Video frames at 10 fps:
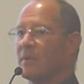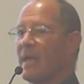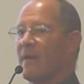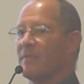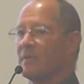We
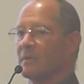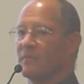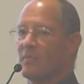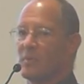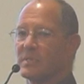haven't looked
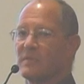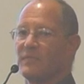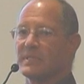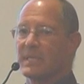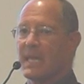for more
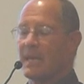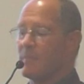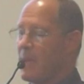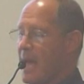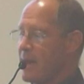
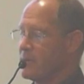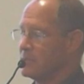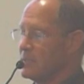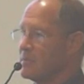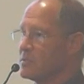sophisticated
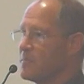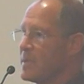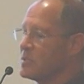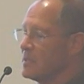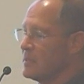patterns, either
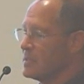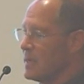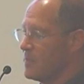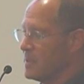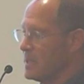spatially or
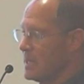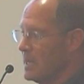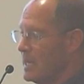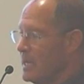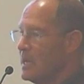temporally.